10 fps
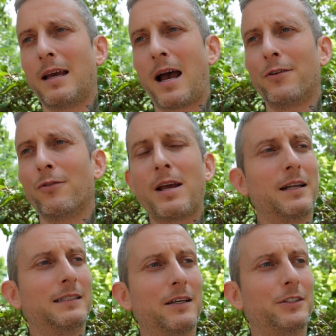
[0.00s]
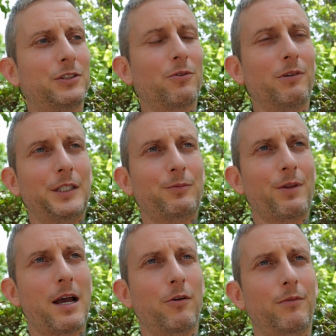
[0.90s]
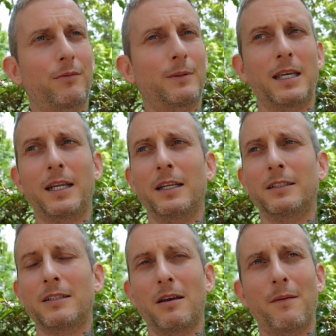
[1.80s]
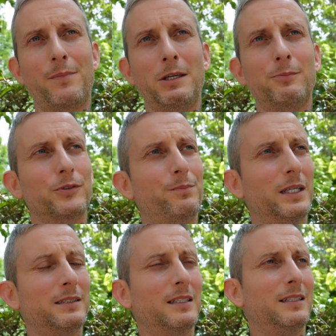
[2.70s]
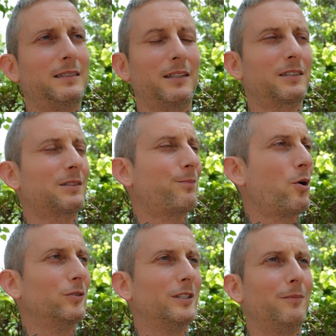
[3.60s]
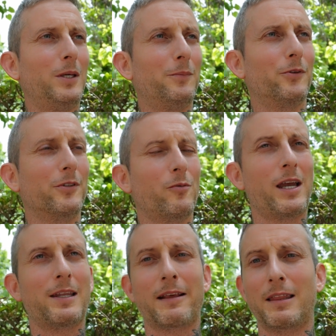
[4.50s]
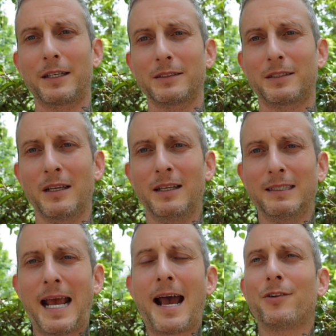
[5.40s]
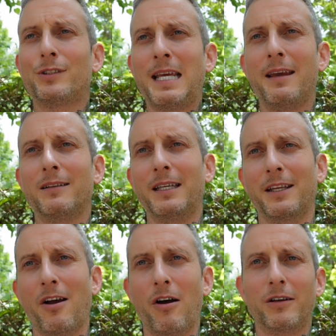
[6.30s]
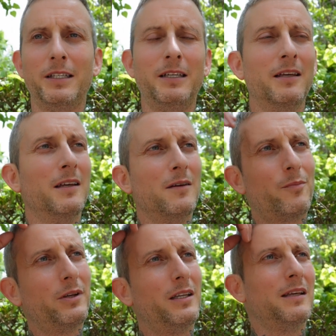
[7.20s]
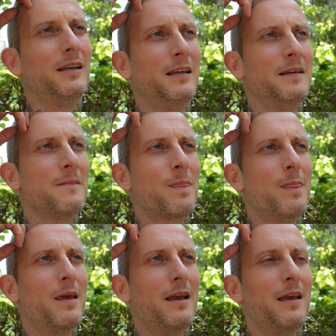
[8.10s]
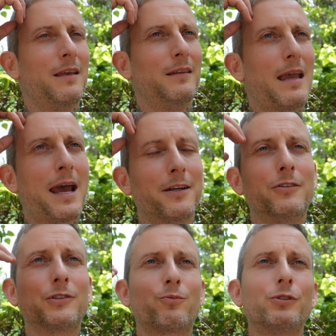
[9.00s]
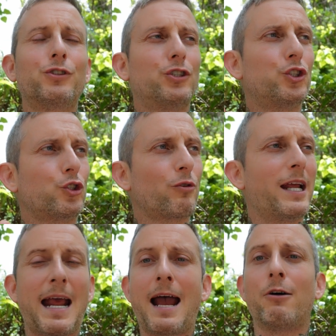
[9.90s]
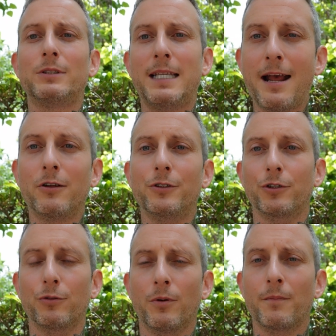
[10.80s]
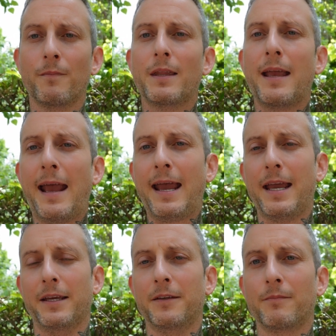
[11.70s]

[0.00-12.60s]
I don't know how to tell you stories without getting into people's business and exposing people in a way that I think is tattletale-y and ugly, but editors will just straight out tell you, hey,